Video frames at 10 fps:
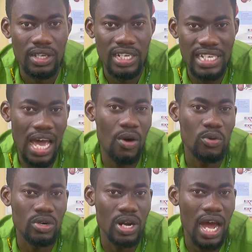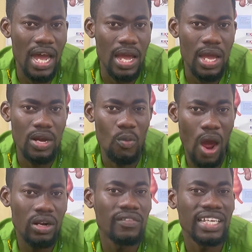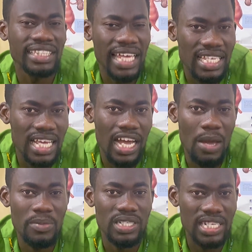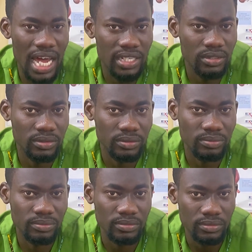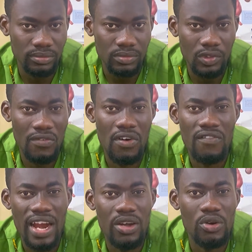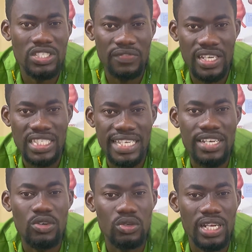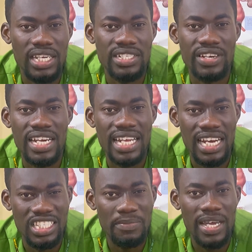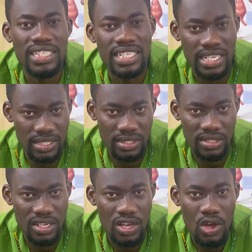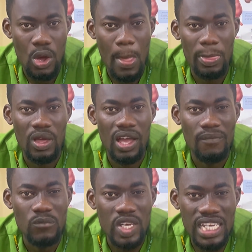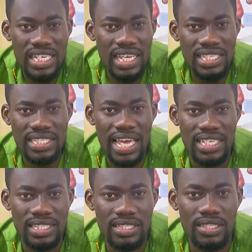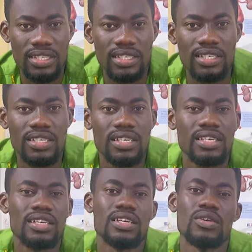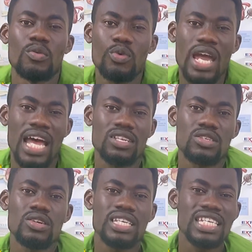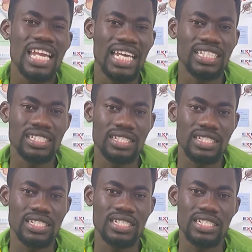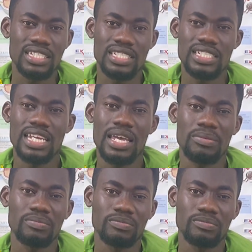Now, one of the tests that can be done for varicose veins include the Trendelenburg test. In this test, we are looking at the